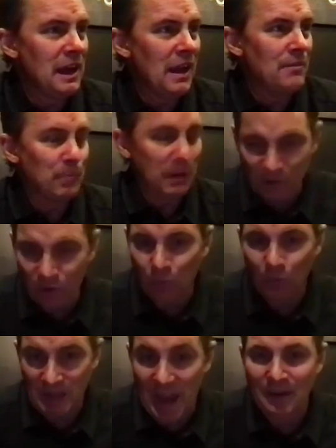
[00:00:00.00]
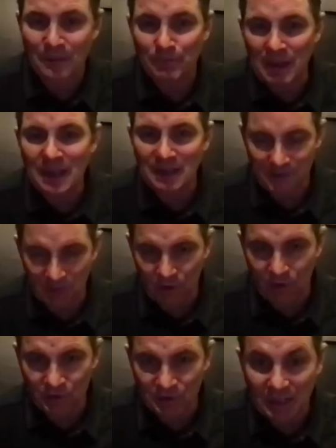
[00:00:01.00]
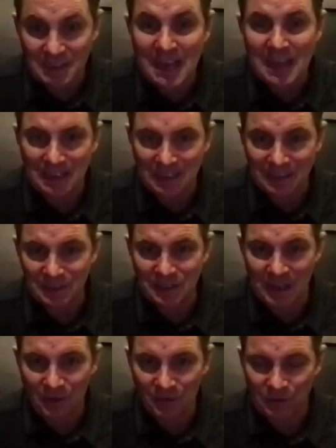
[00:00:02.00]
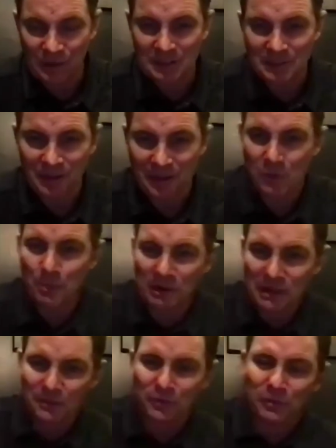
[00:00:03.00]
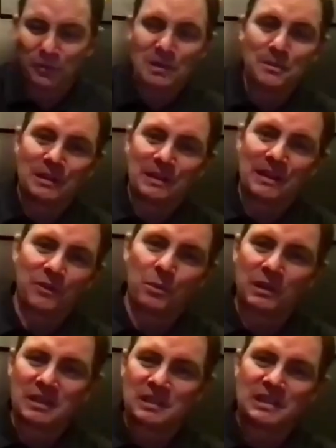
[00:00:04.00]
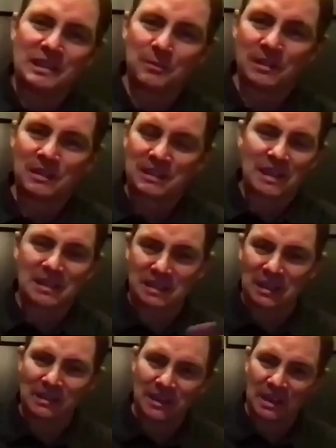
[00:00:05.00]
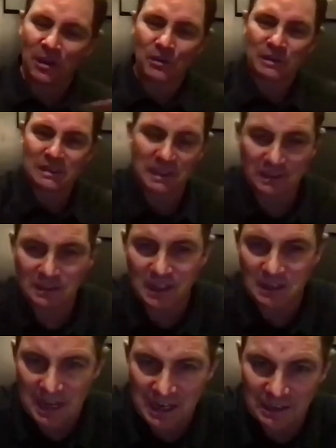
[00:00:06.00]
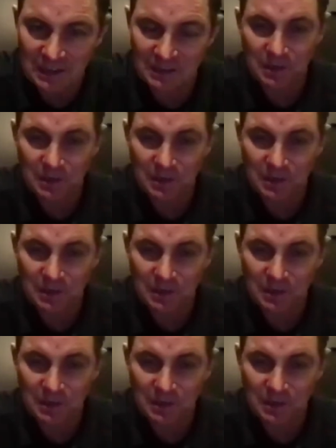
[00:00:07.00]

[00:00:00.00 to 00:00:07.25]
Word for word: And Peter went and had them made, and they're called Titanics now, right? So everybody at Freeman and everybody at SEMA, they call these things Titanics.